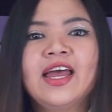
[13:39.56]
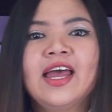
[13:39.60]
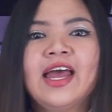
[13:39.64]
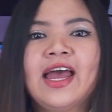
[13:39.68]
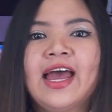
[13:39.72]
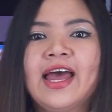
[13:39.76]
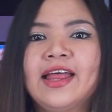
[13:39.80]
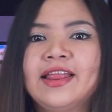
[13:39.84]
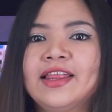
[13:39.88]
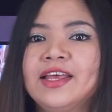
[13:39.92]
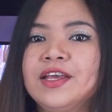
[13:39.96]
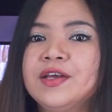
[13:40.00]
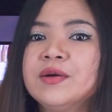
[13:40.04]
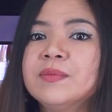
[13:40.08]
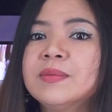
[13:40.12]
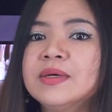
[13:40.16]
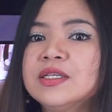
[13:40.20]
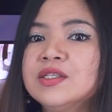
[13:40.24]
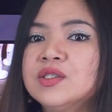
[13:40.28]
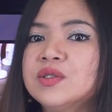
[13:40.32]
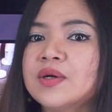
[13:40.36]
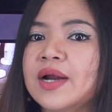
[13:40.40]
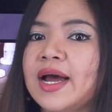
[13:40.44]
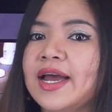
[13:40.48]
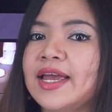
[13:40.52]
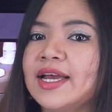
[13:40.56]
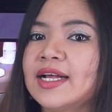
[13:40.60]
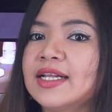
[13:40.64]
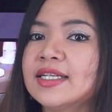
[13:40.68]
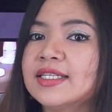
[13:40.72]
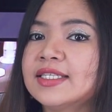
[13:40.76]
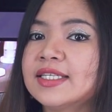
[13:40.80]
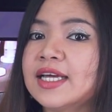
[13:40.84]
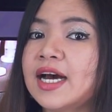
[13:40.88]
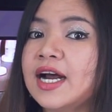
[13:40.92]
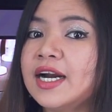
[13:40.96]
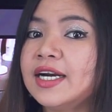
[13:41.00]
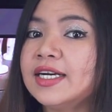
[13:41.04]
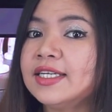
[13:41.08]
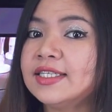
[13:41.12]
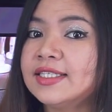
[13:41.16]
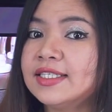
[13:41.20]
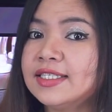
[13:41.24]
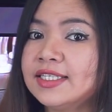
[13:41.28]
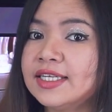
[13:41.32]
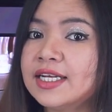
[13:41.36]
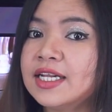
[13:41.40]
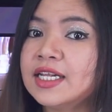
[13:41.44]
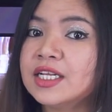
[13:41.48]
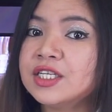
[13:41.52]
And the human trials are
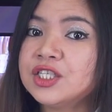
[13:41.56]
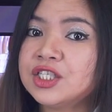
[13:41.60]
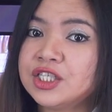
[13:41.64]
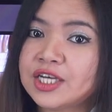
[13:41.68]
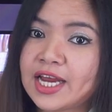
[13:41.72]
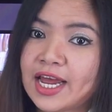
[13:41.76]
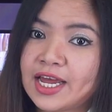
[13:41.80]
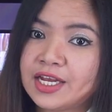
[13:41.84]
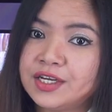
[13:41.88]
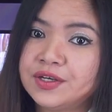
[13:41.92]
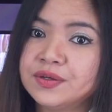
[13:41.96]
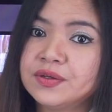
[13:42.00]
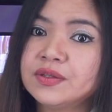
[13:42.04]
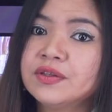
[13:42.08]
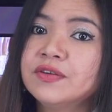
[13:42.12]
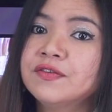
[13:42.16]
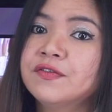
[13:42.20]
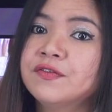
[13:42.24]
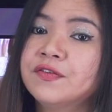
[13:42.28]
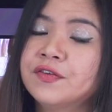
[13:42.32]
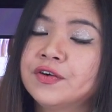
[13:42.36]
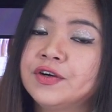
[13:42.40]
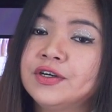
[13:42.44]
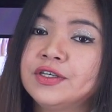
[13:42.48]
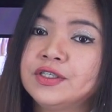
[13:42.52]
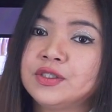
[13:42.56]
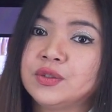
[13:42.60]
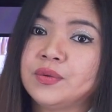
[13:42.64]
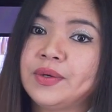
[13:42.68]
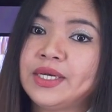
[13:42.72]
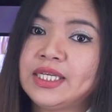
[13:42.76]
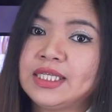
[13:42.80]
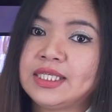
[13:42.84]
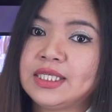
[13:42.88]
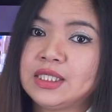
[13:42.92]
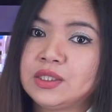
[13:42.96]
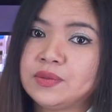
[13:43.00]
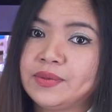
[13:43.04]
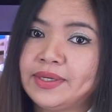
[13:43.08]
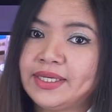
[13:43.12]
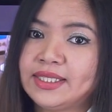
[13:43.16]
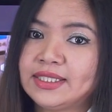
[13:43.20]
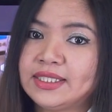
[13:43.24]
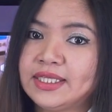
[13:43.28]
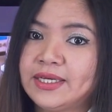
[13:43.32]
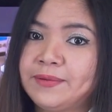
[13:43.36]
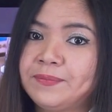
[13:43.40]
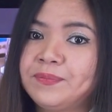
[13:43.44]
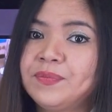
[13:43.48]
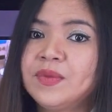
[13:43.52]
still scheduled for
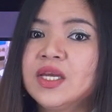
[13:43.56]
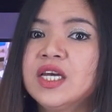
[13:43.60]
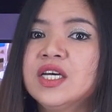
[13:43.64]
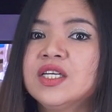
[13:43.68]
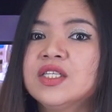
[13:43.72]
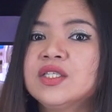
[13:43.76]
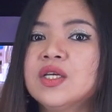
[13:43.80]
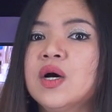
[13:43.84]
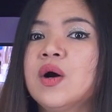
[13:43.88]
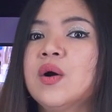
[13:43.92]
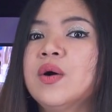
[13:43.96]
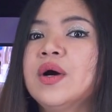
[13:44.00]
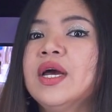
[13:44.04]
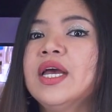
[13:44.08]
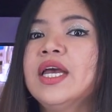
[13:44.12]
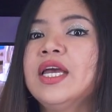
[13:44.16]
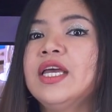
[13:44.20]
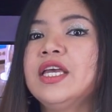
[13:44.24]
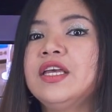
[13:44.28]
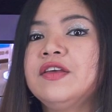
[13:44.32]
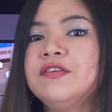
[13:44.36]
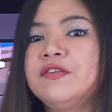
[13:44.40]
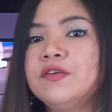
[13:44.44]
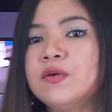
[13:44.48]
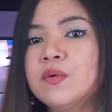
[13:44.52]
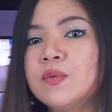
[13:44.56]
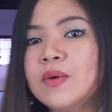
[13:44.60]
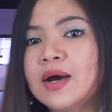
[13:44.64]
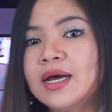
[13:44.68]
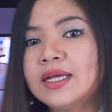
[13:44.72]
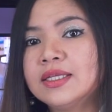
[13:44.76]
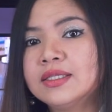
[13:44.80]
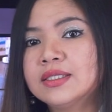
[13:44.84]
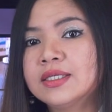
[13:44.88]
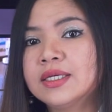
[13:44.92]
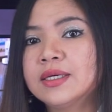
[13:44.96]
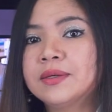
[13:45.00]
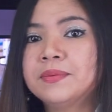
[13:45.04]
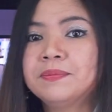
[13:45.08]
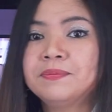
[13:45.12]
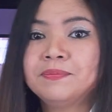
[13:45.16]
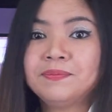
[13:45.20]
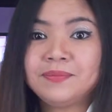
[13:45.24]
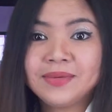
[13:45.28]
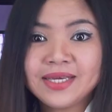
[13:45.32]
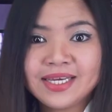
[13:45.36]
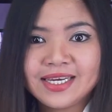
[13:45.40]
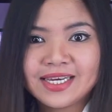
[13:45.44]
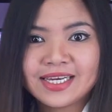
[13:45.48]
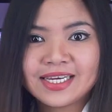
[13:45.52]
2020. So if you want
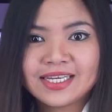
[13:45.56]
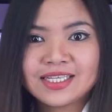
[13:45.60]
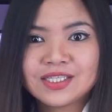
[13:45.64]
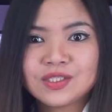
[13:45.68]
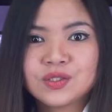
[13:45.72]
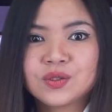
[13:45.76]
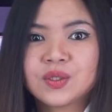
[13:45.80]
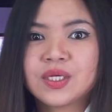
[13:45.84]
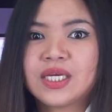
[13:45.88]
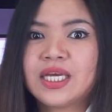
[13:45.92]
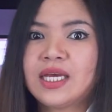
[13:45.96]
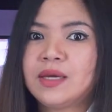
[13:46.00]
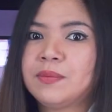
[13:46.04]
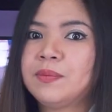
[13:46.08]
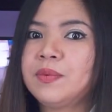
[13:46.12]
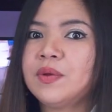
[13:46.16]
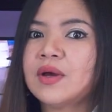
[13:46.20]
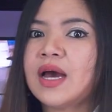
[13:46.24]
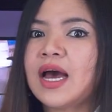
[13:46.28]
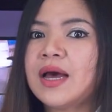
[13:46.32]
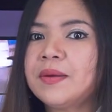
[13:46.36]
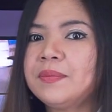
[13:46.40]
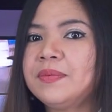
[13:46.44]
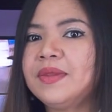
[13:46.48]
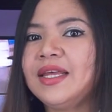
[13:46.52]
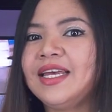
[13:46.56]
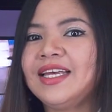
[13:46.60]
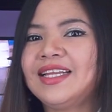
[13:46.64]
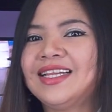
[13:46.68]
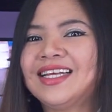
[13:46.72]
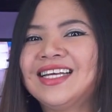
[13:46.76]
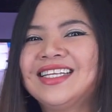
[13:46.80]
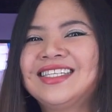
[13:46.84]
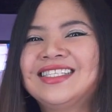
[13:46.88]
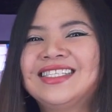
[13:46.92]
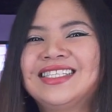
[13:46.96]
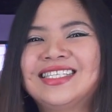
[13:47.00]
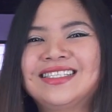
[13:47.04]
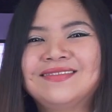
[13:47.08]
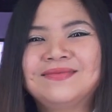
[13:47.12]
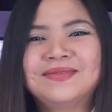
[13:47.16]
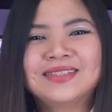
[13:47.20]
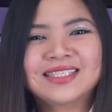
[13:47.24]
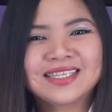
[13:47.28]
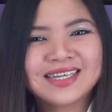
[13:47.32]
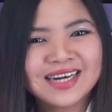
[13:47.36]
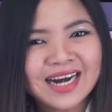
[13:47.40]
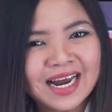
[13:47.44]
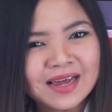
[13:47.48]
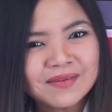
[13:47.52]
me to keep you updated,
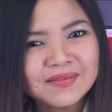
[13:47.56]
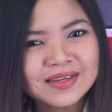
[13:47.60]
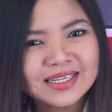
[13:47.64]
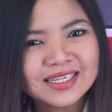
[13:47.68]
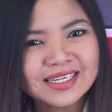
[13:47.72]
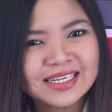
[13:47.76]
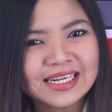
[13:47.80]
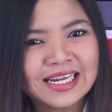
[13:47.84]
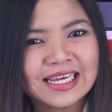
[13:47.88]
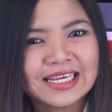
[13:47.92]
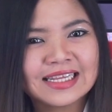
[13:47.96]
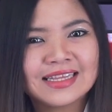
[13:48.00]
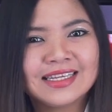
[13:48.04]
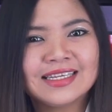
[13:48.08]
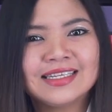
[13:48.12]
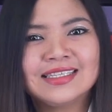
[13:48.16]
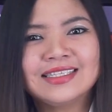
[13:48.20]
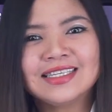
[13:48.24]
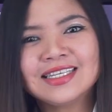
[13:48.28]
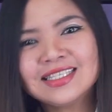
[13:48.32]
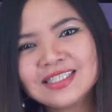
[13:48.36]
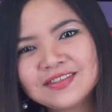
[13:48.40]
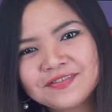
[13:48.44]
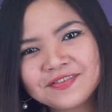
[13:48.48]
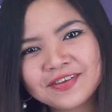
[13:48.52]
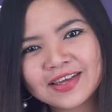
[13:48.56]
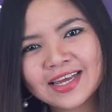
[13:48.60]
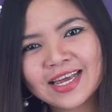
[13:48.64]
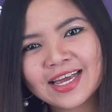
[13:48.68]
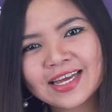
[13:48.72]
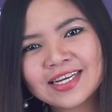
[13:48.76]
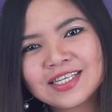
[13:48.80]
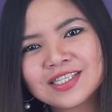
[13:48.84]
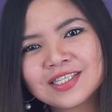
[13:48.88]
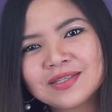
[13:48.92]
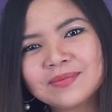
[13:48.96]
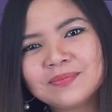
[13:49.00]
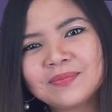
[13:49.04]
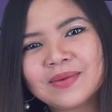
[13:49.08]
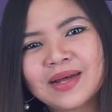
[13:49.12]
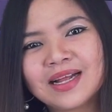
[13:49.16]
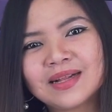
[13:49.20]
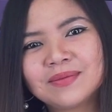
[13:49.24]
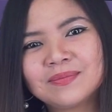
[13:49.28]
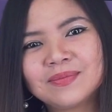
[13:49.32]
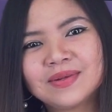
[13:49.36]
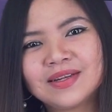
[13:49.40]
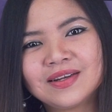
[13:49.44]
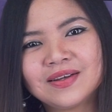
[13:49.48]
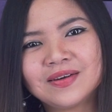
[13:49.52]
subscribe and click the notification
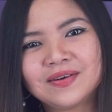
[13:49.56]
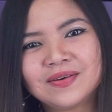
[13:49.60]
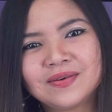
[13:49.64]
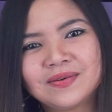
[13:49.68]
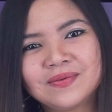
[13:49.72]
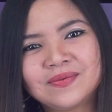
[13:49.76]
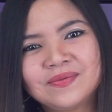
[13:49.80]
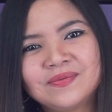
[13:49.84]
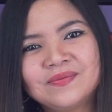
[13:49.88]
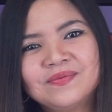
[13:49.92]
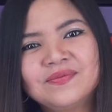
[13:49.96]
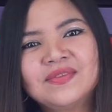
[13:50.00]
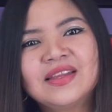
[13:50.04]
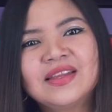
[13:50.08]
bell below.